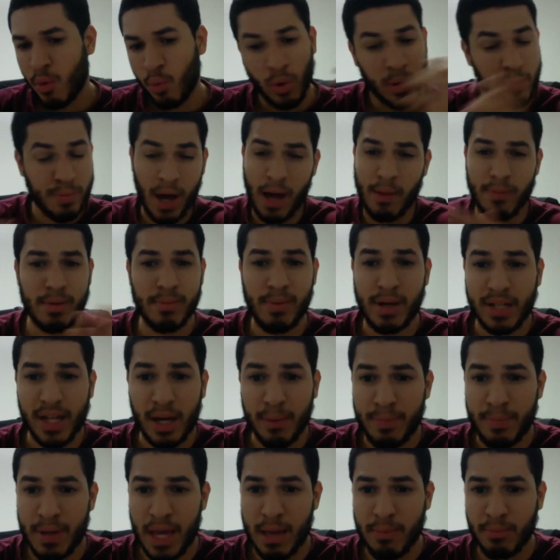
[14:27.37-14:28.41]
We probably might
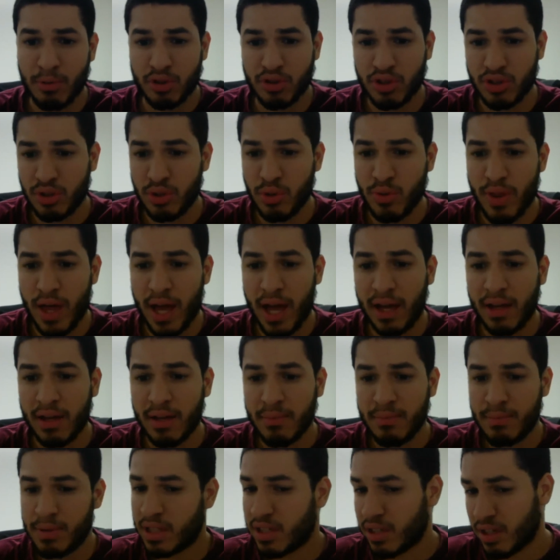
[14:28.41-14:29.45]
not be able to do that
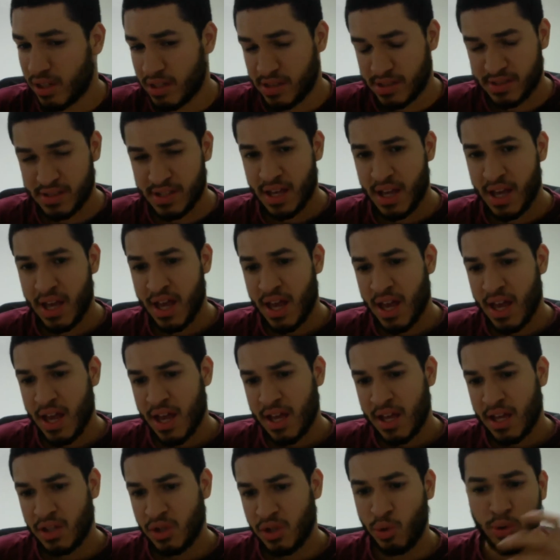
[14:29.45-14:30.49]
because
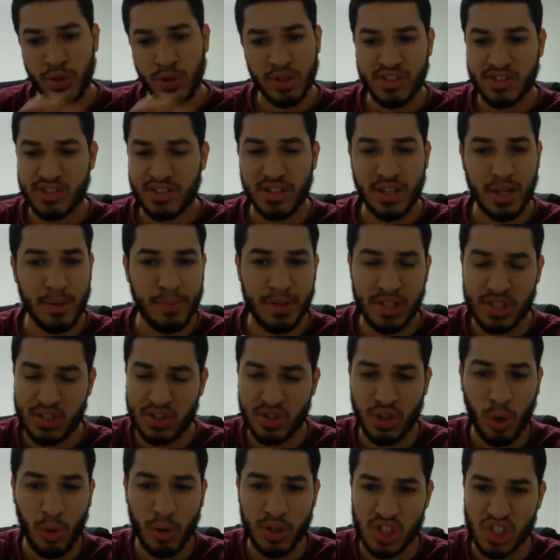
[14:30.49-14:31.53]
Yuya's going to be
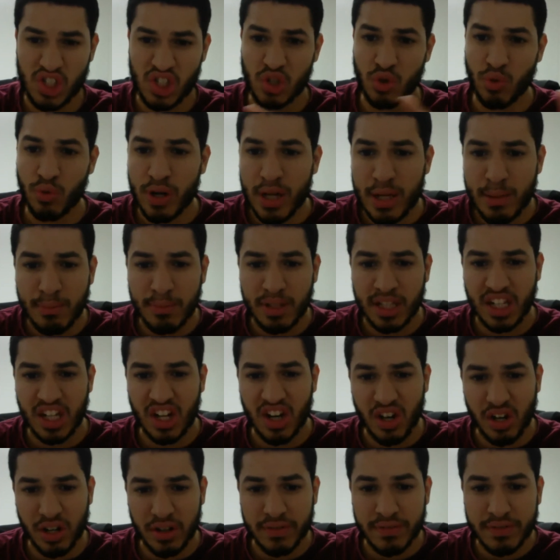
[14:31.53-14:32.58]
so extremely
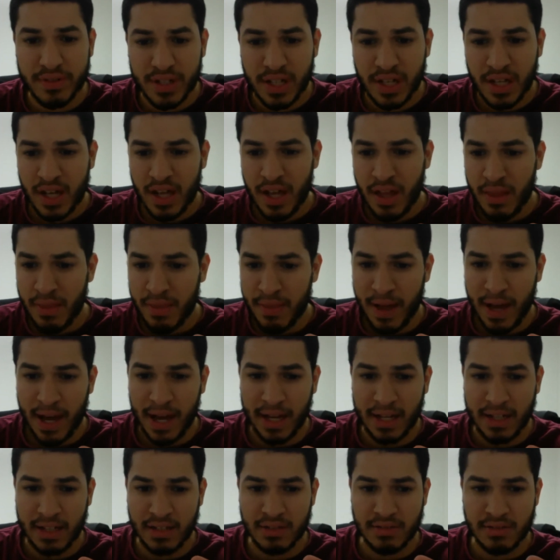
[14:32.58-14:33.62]
nerfed
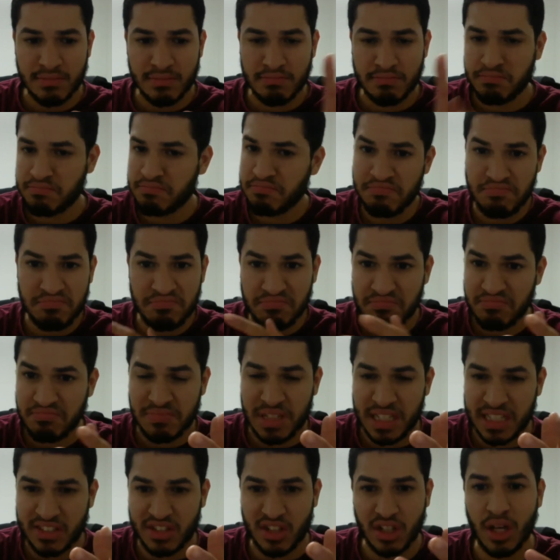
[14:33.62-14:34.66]
that
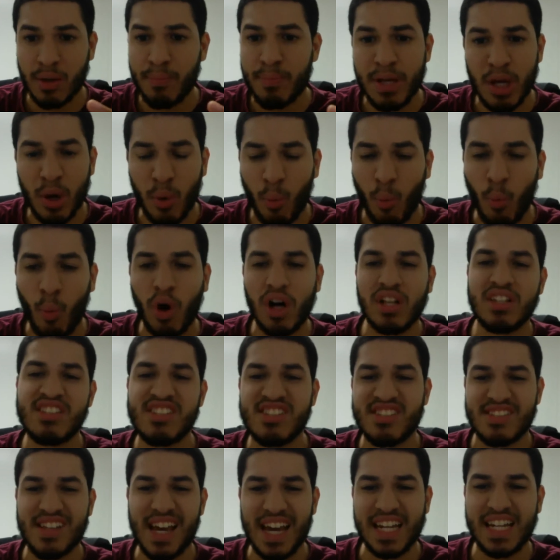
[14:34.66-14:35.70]
it's going to be a
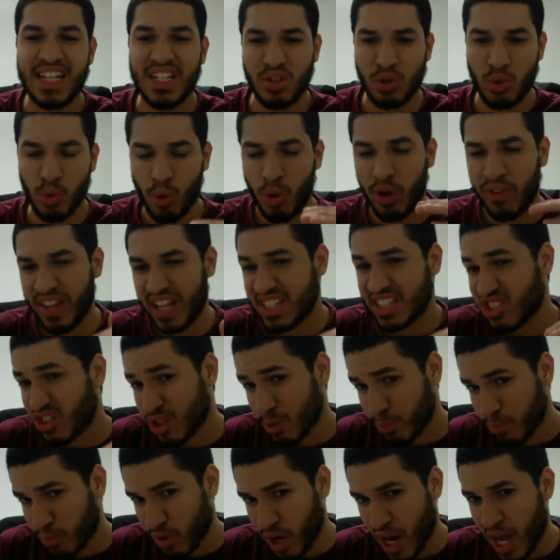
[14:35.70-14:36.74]
one-sided duel, and that's
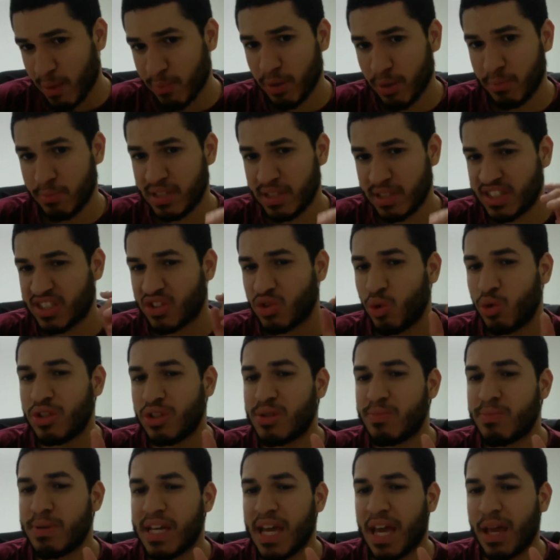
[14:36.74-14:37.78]
the problem. It's going
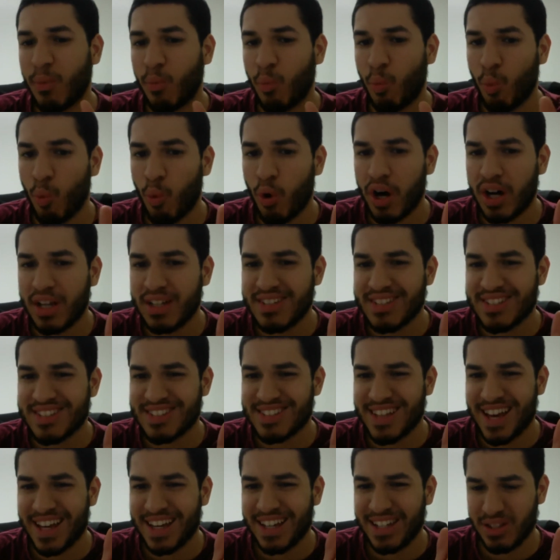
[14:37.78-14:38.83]
to be a
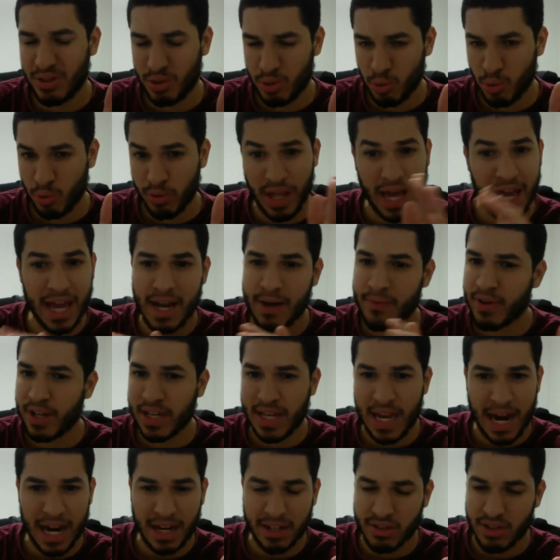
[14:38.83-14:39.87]
one-sided duel. Not every
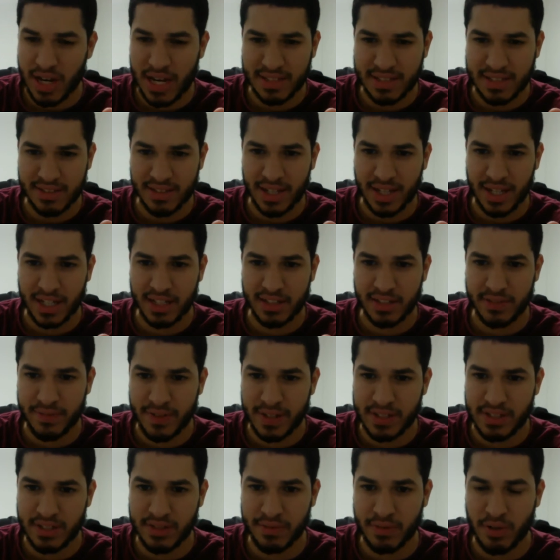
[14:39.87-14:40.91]
character has a lot of
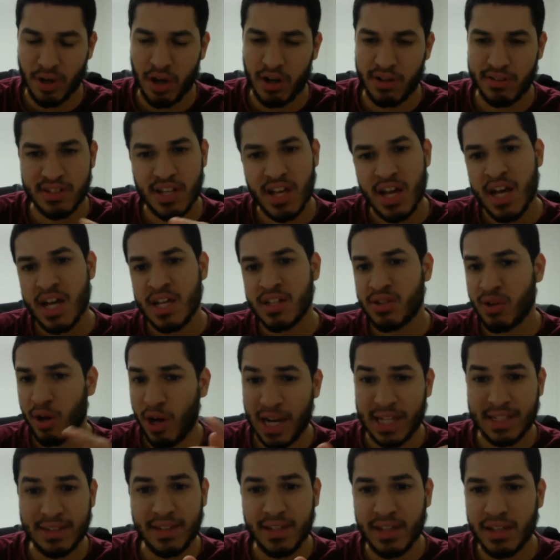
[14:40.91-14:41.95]
defensive cards. So
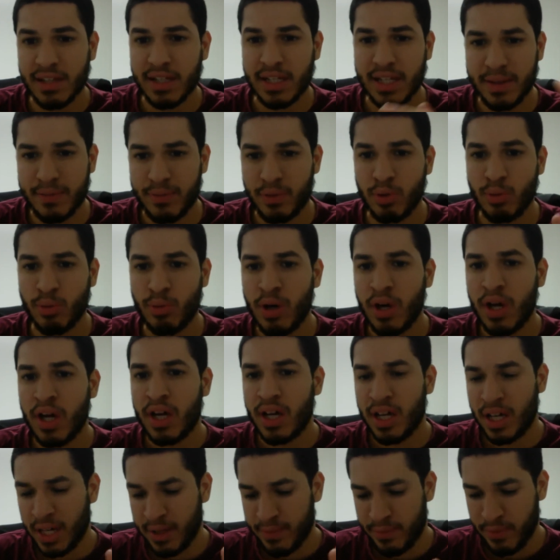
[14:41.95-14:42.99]
ideally, if
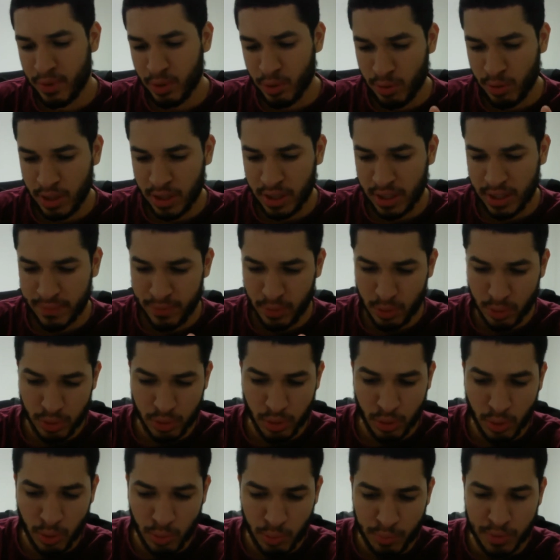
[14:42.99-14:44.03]
you
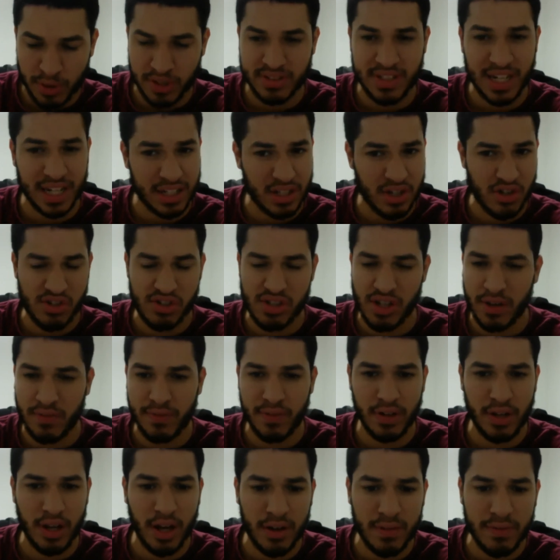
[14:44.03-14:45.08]
do protect
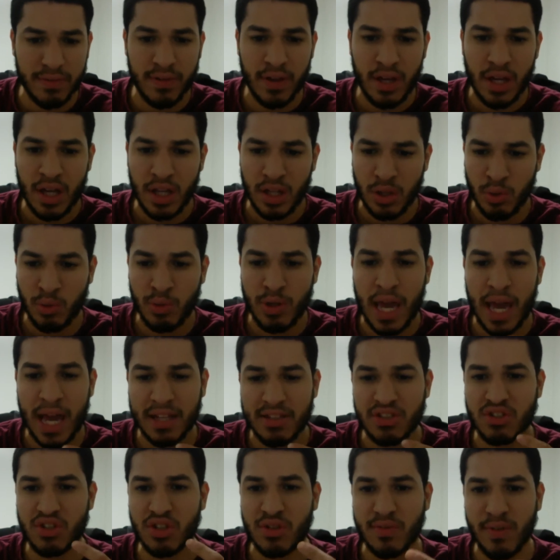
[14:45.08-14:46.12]
yourself enough, you
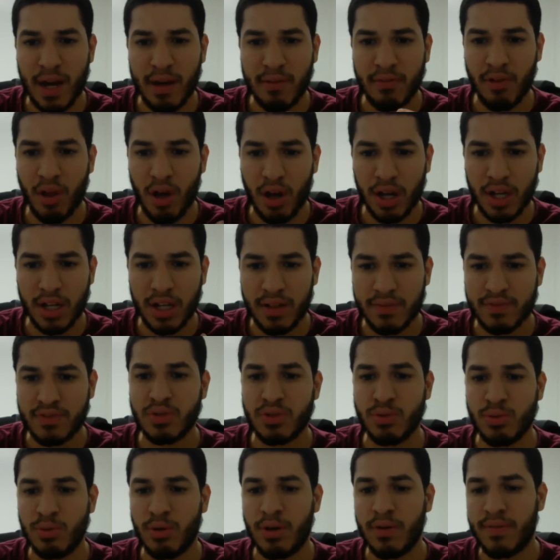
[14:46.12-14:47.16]
can survive long enough
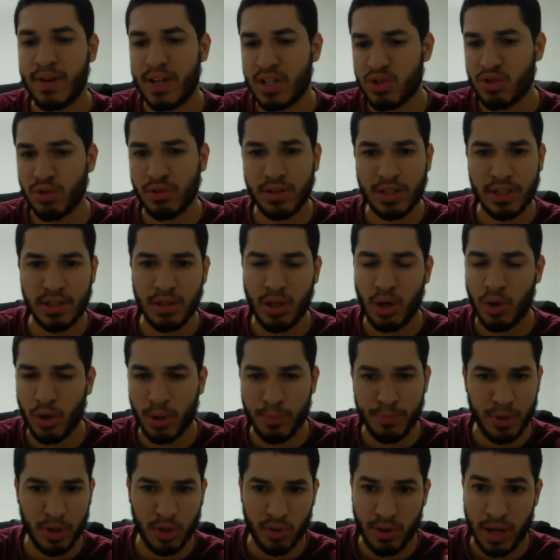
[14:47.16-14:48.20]
to eventually load
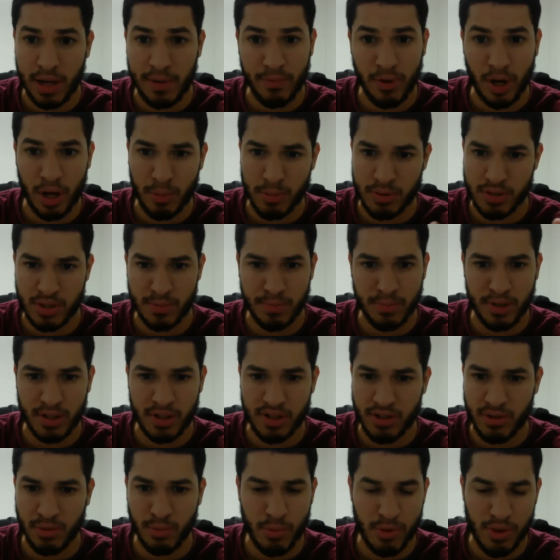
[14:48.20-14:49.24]
up your graveyard with
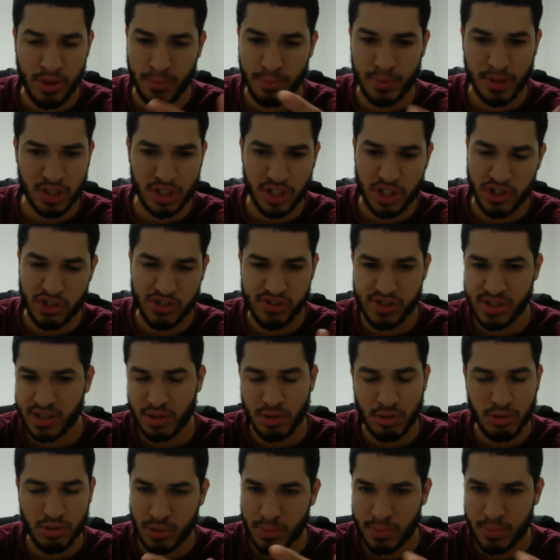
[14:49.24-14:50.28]
a bunch of your
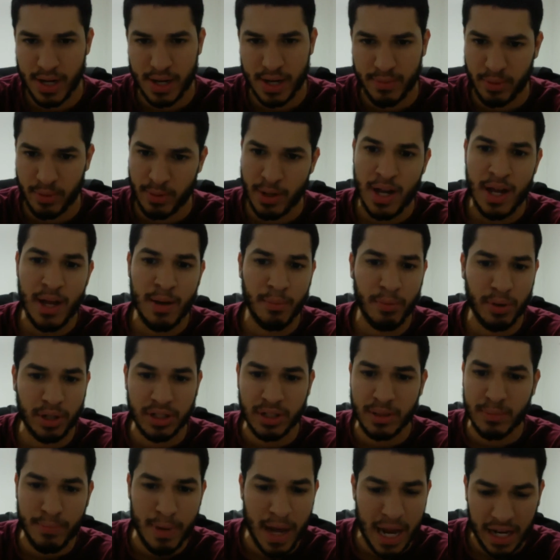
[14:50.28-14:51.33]
synchros or whatever,
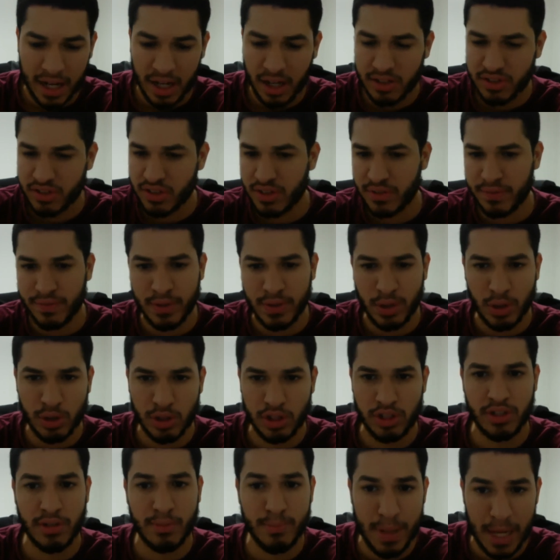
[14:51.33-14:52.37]
bring them back onto the field
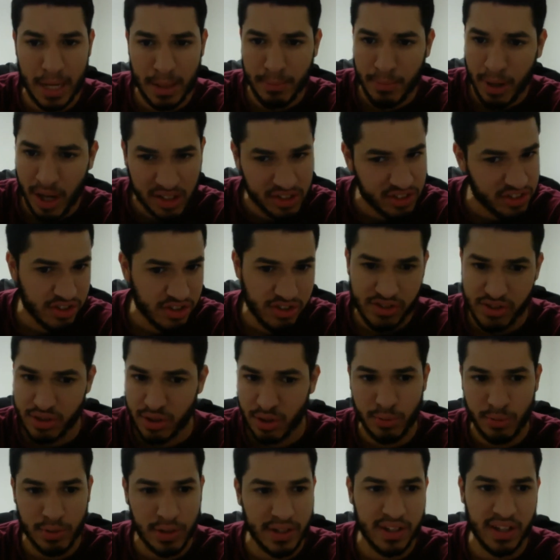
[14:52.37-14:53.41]
in the main monster
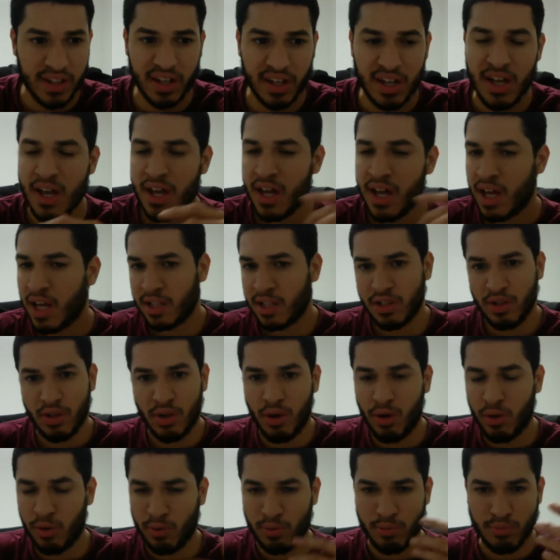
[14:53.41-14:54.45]
zone, and then
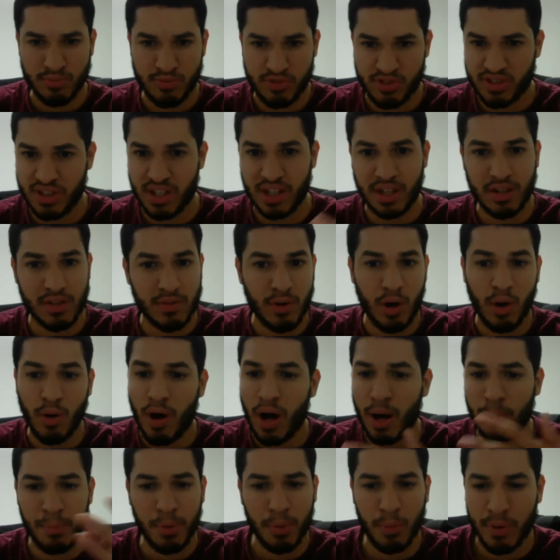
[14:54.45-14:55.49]

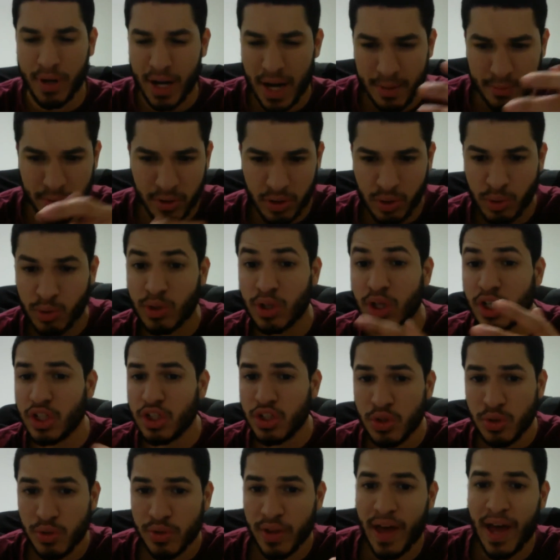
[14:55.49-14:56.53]
synchro up or whatever. You could
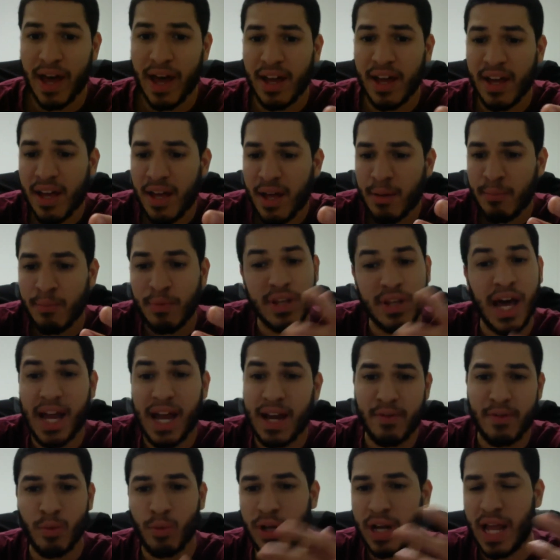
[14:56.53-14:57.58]
do that, but not
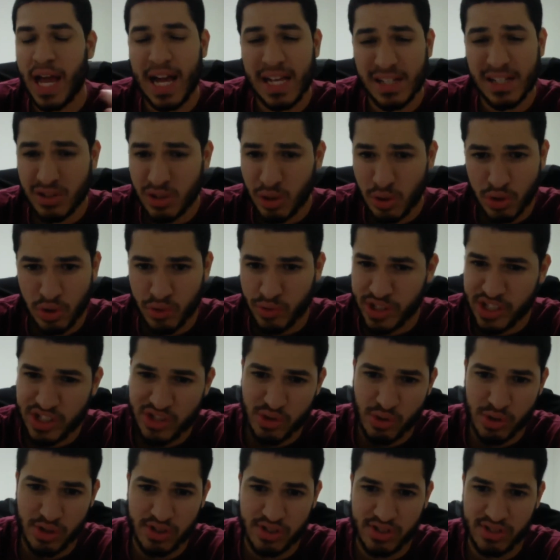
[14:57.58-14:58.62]
everyone has those
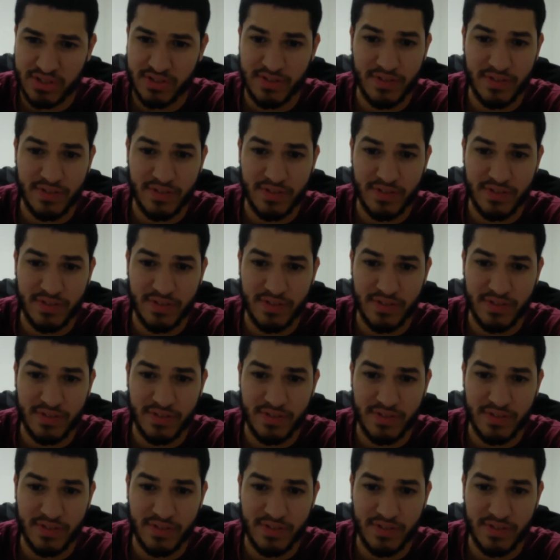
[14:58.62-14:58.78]
resources.